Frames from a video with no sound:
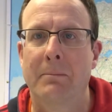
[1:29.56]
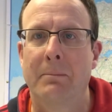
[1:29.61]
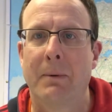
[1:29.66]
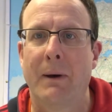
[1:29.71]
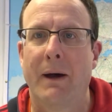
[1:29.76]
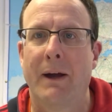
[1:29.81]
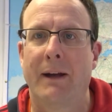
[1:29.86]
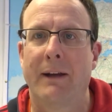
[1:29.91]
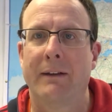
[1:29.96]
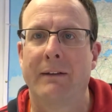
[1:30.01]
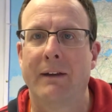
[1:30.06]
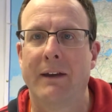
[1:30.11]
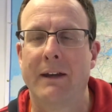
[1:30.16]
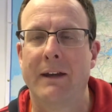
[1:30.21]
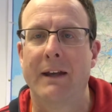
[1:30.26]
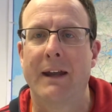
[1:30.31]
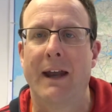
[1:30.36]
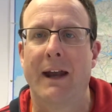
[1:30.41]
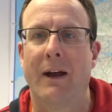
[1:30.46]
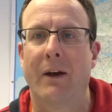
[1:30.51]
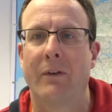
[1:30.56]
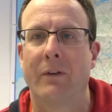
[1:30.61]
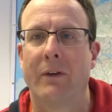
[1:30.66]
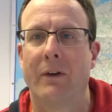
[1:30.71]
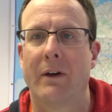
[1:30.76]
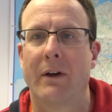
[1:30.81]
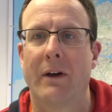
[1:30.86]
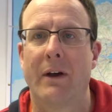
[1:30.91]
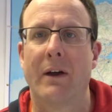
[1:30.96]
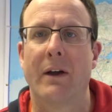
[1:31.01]
But I can tell you now
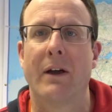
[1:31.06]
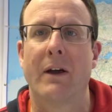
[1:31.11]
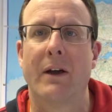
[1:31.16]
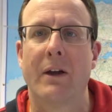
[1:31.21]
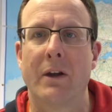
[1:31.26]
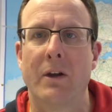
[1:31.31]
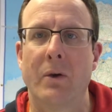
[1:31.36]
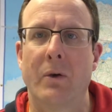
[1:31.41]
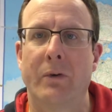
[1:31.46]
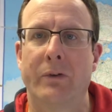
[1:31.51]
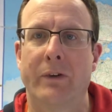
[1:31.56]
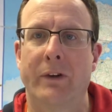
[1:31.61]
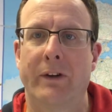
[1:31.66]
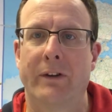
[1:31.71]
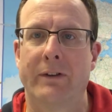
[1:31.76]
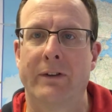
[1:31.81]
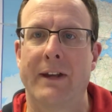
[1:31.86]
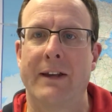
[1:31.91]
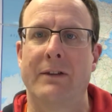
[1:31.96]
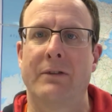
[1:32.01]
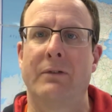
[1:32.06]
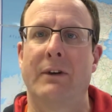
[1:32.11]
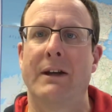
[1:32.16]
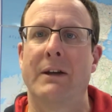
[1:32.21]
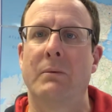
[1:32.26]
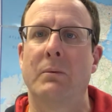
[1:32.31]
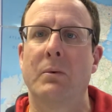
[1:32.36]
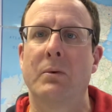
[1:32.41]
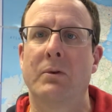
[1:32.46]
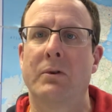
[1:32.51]
that your success
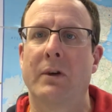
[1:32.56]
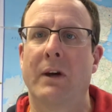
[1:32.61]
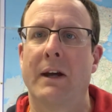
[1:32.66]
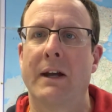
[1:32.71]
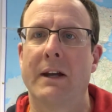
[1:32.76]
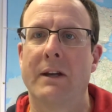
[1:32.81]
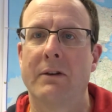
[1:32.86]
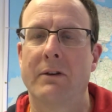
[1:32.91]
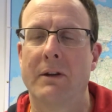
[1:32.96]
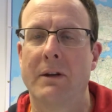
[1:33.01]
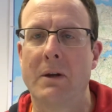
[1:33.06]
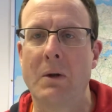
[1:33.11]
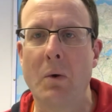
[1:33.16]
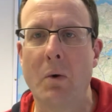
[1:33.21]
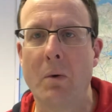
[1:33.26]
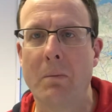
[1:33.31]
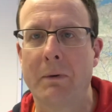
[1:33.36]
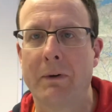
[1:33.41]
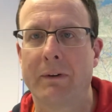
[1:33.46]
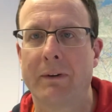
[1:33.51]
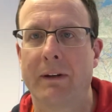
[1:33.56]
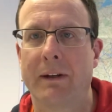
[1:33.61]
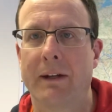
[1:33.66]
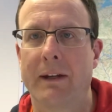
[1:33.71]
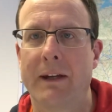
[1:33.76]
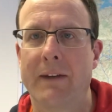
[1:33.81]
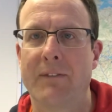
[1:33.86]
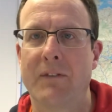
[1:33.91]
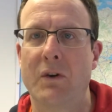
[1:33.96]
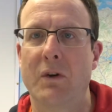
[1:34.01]
rate will change
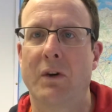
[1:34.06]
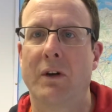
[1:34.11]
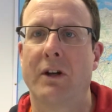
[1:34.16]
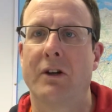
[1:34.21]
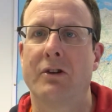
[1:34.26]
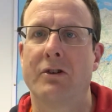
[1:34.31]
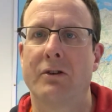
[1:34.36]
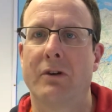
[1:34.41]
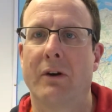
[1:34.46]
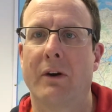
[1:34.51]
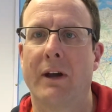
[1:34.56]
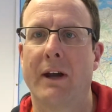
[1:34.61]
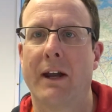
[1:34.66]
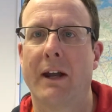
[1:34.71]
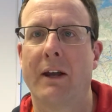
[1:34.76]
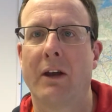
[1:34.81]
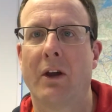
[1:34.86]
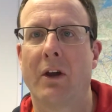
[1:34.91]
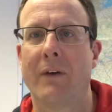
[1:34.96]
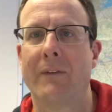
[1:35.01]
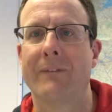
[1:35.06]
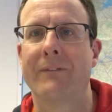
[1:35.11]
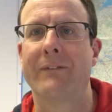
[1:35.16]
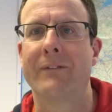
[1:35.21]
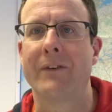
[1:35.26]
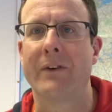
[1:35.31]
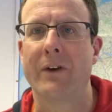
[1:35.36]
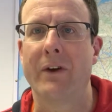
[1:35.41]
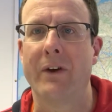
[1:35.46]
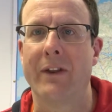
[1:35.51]
enormously if you can try and
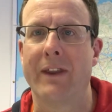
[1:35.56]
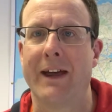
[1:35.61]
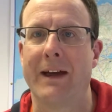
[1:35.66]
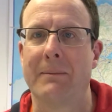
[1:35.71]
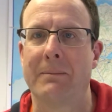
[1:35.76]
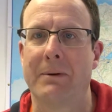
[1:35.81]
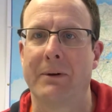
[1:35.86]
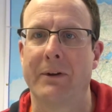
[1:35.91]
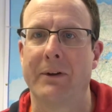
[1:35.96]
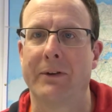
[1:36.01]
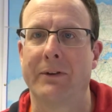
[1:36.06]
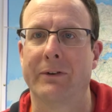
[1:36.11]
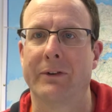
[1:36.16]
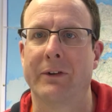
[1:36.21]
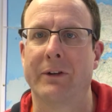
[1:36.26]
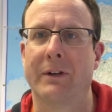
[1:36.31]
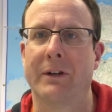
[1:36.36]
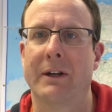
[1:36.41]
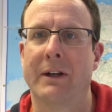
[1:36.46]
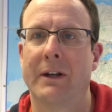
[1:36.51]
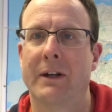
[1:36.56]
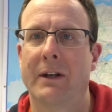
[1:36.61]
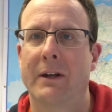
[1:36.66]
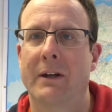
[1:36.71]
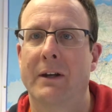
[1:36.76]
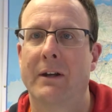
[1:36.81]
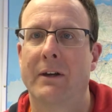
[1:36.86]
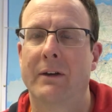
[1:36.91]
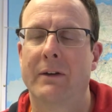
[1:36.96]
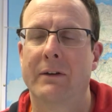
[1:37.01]
convert that person
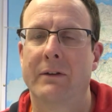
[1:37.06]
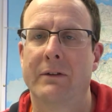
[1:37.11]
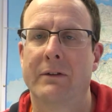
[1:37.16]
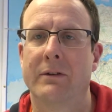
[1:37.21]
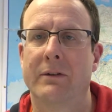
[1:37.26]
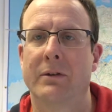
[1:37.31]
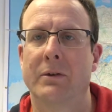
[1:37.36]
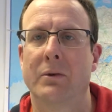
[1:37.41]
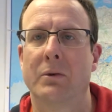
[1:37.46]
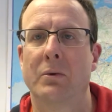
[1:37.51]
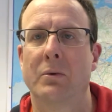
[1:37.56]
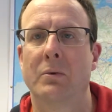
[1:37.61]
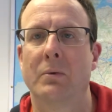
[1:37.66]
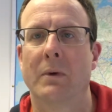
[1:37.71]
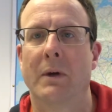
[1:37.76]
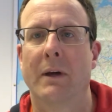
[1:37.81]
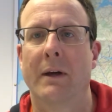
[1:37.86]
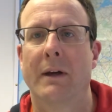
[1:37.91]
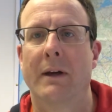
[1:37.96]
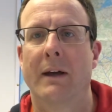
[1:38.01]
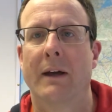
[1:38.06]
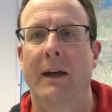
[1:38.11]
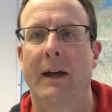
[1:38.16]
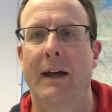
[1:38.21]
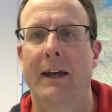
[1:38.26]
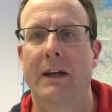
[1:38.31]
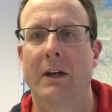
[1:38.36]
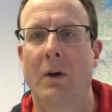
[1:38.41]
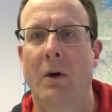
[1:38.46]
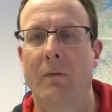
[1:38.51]
to
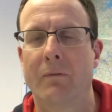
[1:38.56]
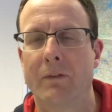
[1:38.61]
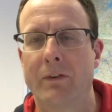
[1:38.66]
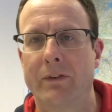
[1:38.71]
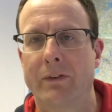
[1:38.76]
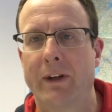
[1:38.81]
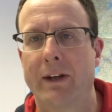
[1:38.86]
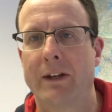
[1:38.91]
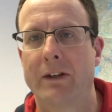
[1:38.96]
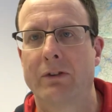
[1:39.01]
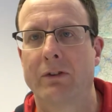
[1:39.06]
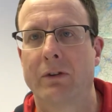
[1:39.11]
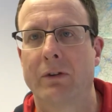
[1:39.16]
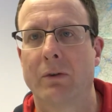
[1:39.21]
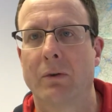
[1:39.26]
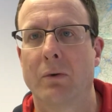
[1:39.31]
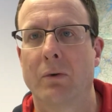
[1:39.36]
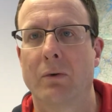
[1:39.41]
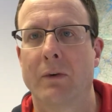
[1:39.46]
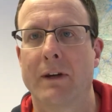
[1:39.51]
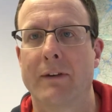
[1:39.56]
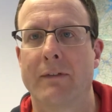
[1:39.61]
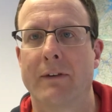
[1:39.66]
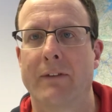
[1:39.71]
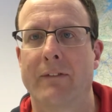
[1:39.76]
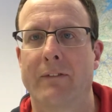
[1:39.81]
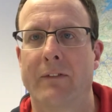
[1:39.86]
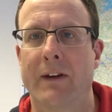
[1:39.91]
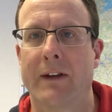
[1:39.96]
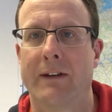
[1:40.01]
a conversation or even
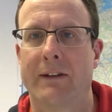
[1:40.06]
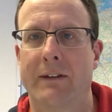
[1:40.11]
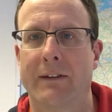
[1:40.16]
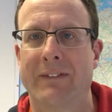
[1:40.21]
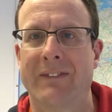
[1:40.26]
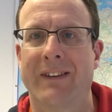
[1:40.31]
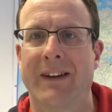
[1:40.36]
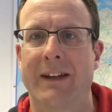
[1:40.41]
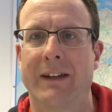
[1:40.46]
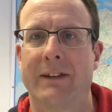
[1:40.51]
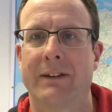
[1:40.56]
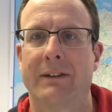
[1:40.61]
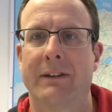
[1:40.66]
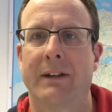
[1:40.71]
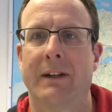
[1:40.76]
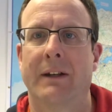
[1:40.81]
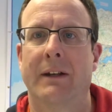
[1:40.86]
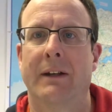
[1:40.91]
a face-to-face.